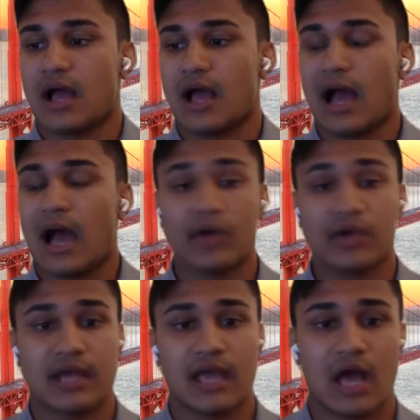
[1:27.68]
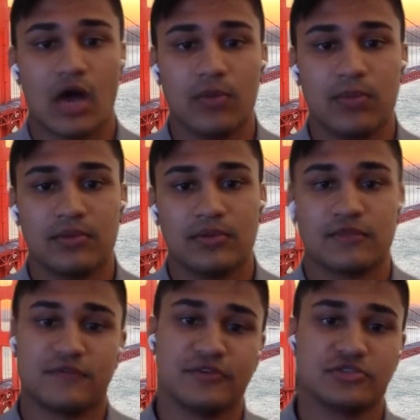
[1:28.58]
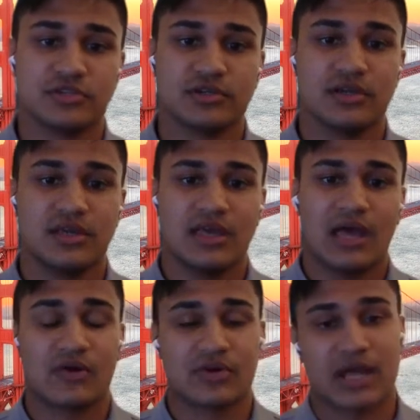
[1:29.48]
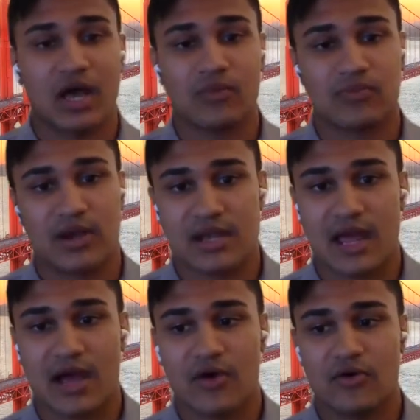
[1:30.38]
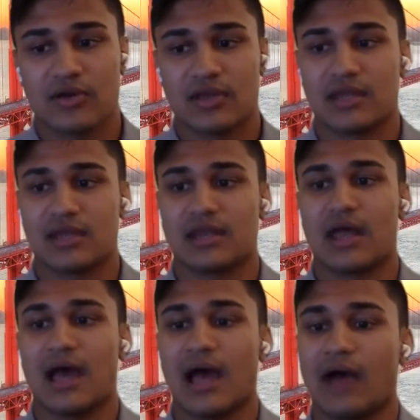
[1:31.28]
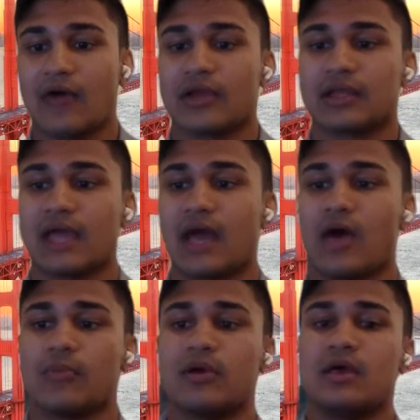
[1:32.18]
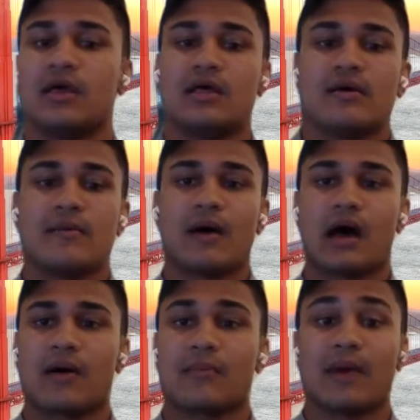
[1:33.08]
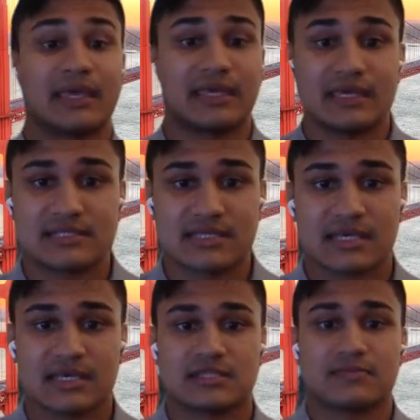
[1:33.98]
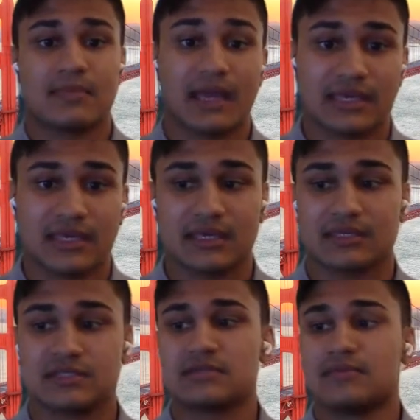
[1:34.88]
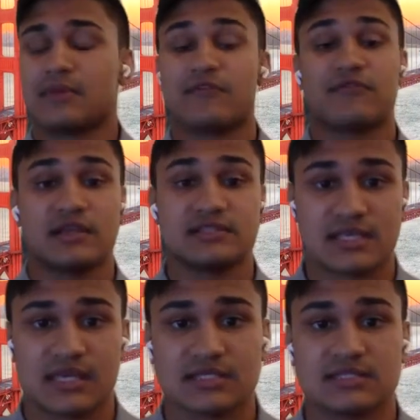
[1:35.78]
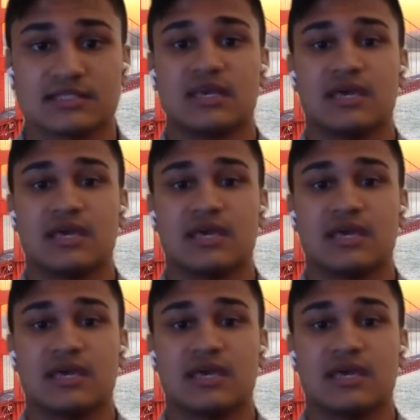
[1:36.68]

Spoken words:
how can I help the future, how can I help right now, and how can I help my kids, my friends' kids